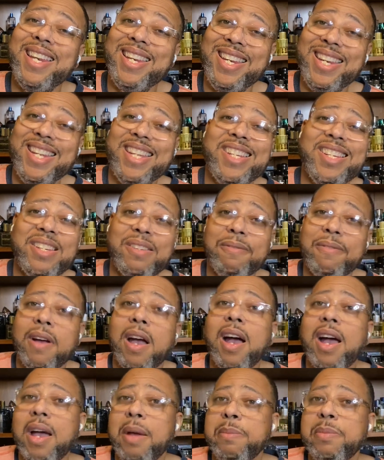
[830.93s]
niche
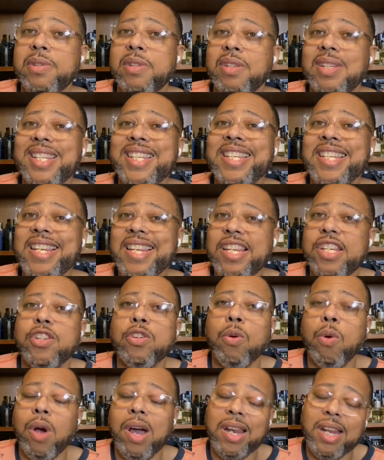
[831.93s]
vibes, niche
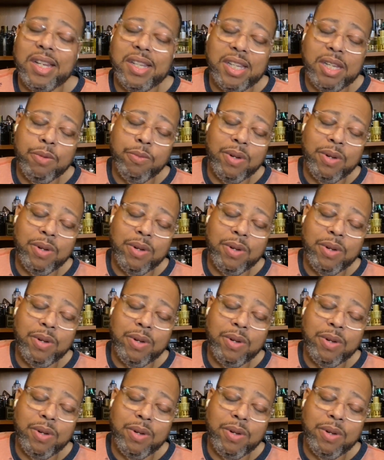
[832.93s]
quality.